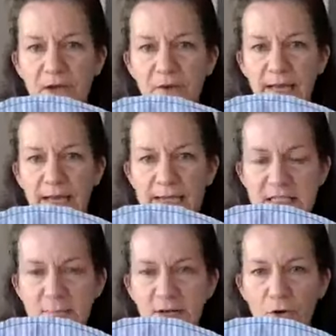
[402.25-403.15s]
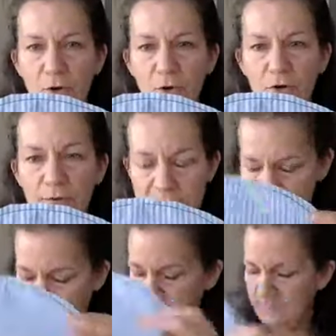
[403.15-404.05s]
Okay, it's about a 1/4
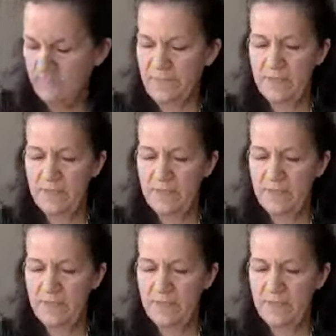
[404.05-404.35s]
inch in.